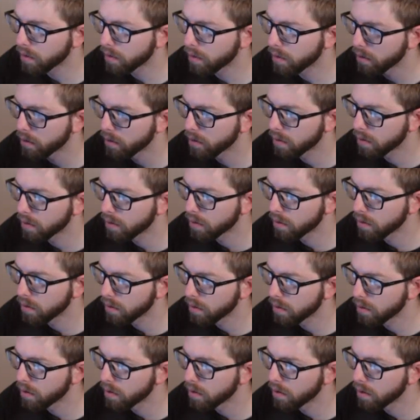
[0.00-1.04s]

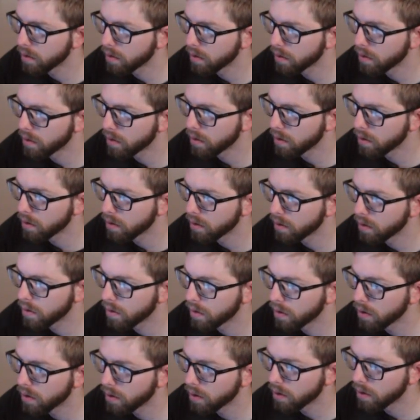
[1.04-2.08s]

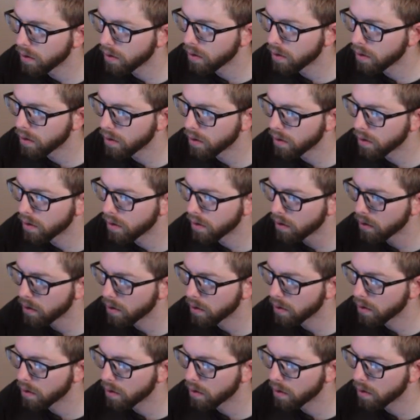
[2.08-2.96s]
Nothing is said.